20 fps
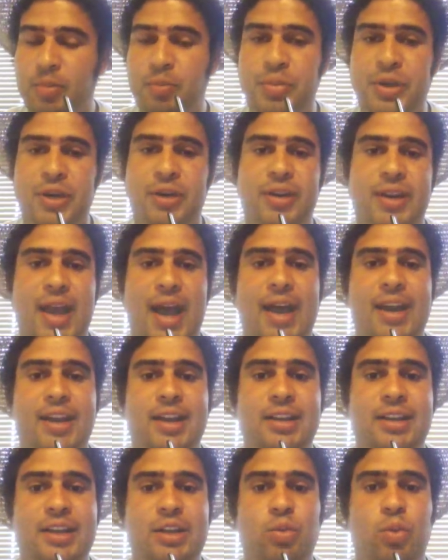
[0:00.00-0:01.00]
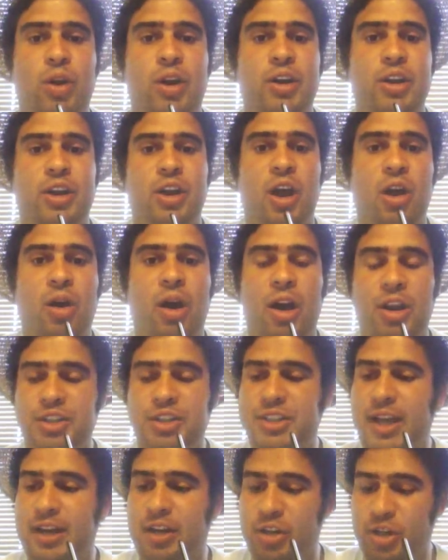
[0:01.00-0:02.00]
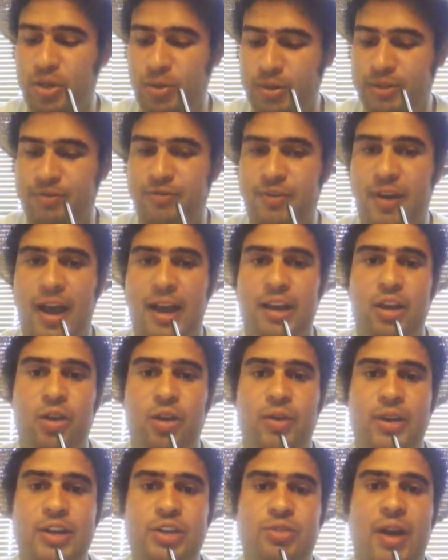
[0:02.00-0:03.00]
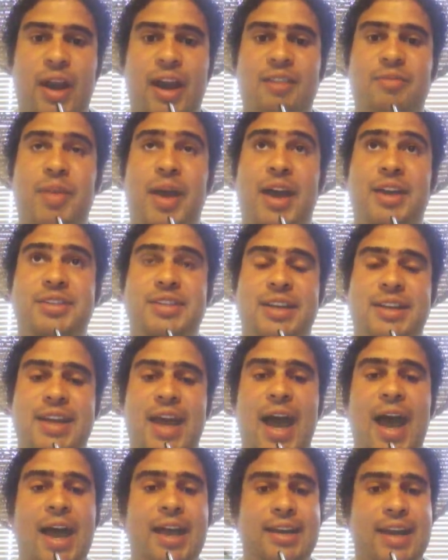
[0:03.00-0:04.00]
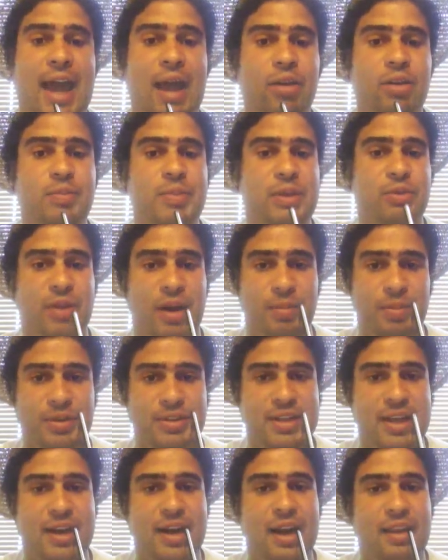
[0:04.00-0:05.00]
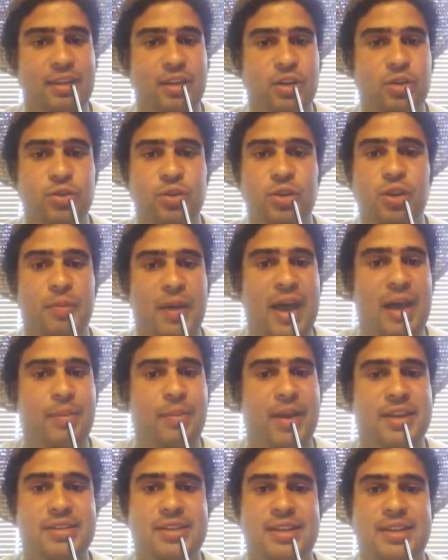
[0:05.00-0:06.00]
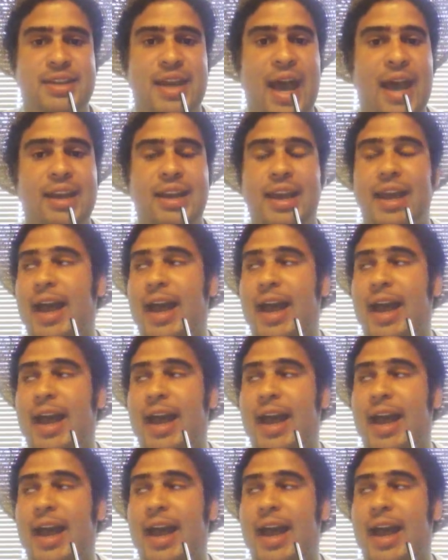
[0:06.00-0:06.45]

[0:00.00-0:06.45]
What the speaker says: periodically where to go. All she had to do was follow and drive past a dot, and I would be represented on the Google Map as the dot.